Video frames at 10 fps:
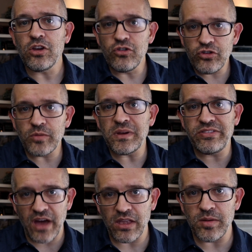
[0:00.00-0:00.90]
You should be
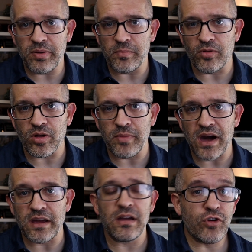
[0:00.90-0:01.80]
telling people
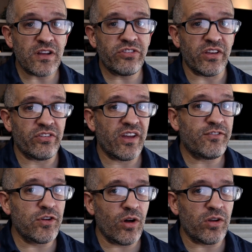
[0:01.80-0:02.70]
about it. For instance,
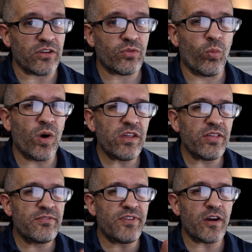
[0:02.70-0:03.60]
if you notice, one of
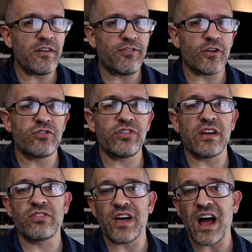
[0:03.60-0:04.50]
the very first
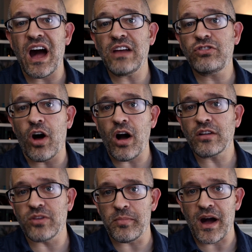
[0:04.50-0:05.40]
things that I
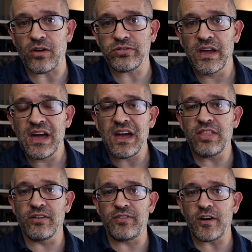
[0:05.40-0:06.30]
talked about
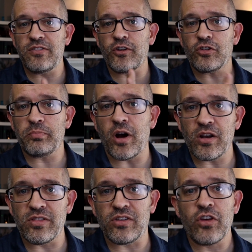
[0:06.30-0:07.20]
in the very first
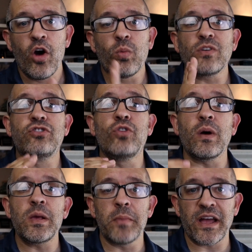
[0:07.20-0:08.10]
part of this was
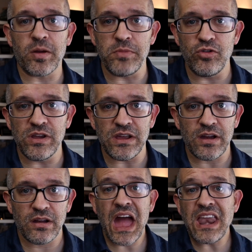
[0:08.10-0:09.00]
joining my
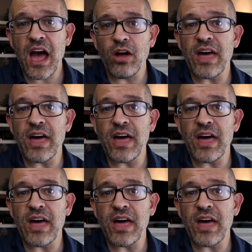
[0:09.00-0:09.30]
community and how